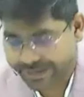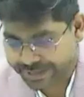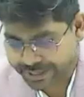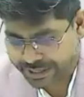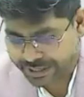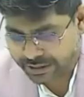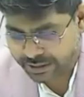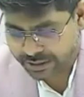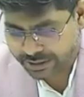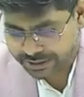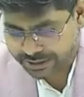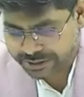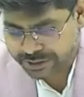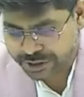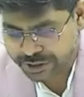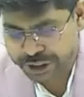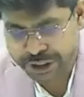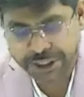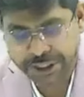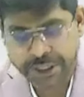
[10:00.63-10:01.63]
his journey
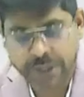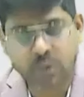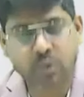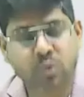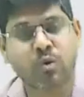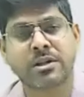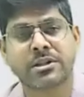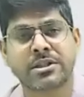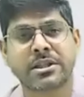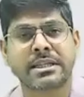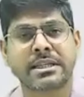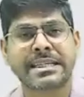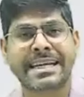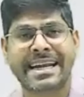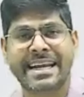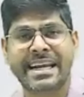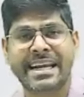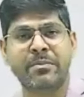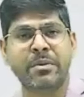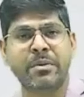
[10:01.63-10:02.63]
towards the CET
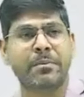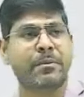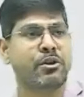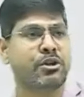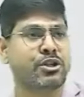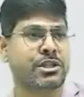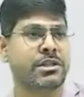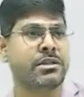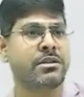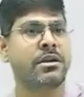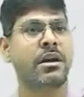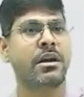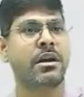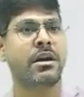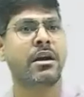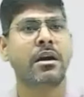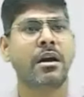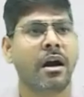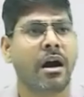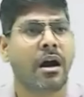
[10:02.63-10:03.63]
preparation.
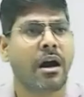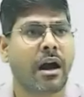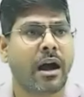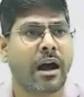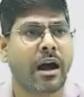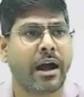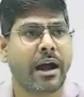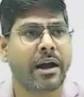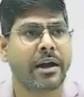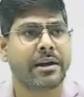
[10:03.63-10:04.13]
And